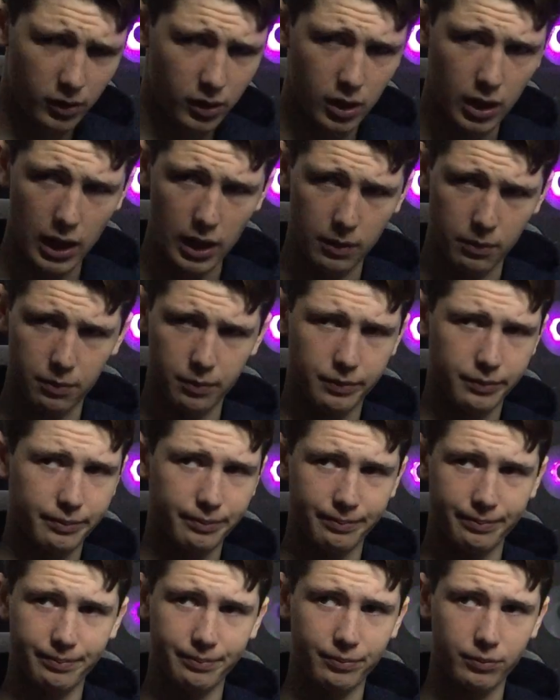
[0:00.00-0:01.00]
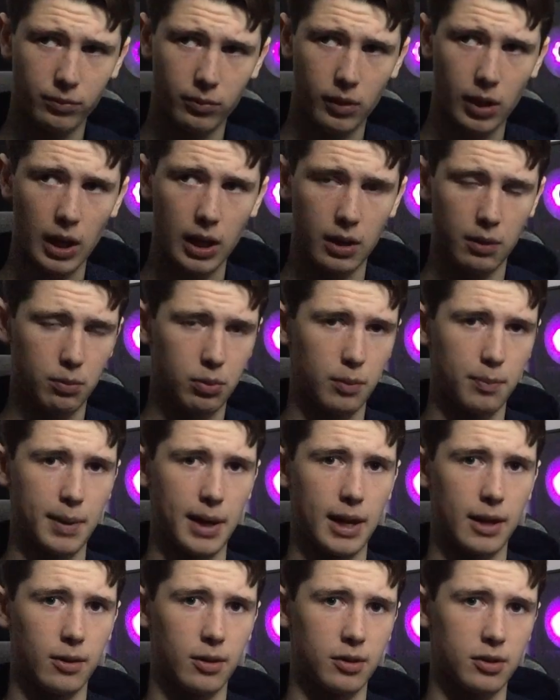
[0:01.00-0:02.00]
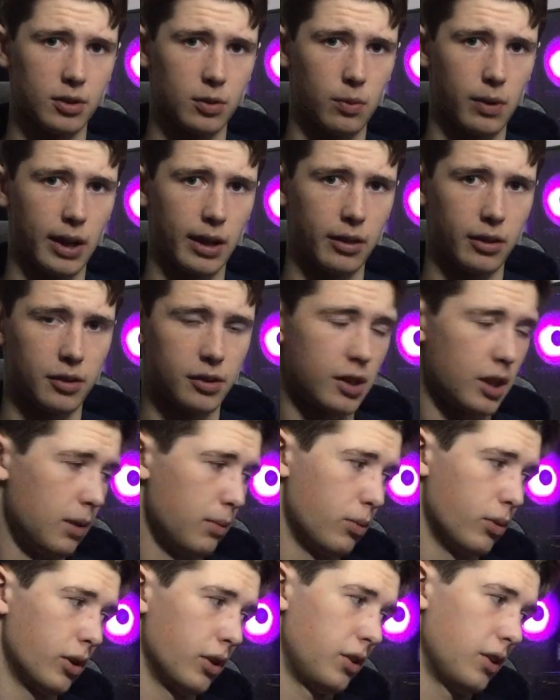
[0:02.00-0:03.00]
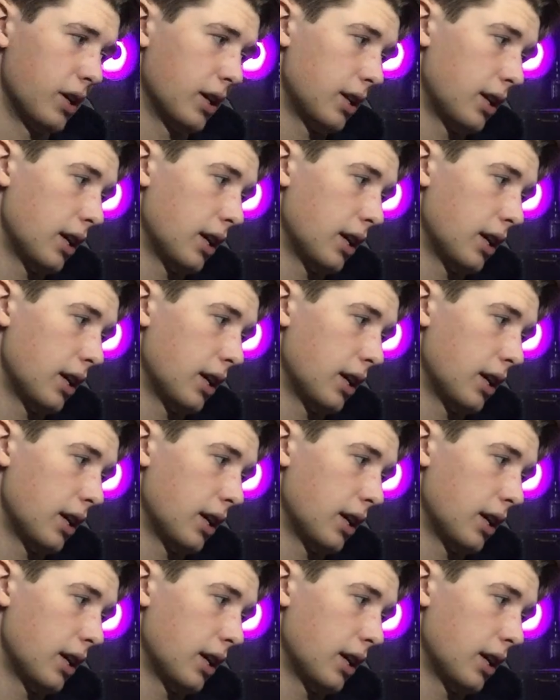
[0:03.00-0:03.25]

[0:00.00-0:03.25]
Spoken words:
I didn't put batteries in the wireless keyboards yet,